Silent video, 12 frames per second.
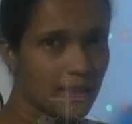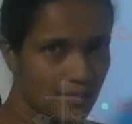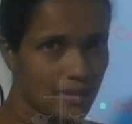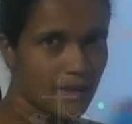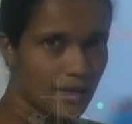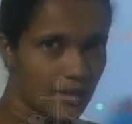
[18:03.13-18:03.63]

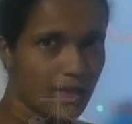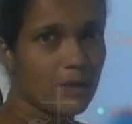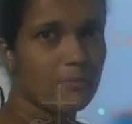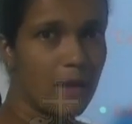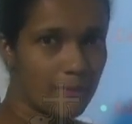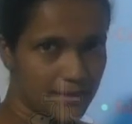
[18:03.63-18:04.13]
they
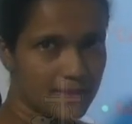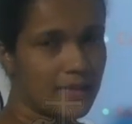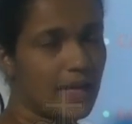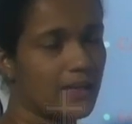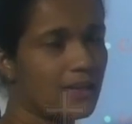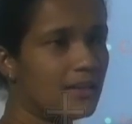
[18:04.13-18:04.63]
are
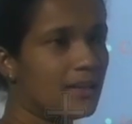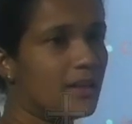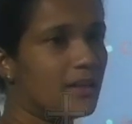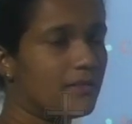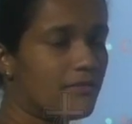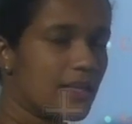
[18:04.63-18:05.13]
baptizing
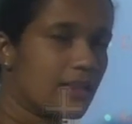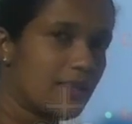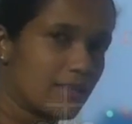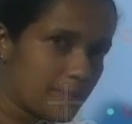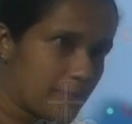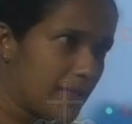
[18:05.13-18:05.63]

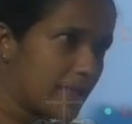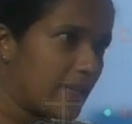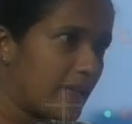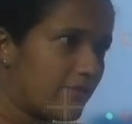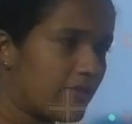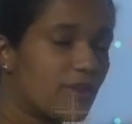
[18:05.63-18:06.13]
with
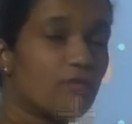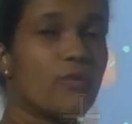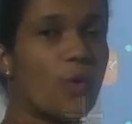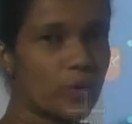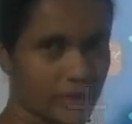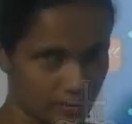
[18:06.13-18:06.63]
sprinkling with
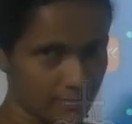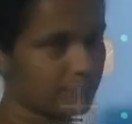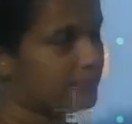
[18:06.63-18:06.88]
water.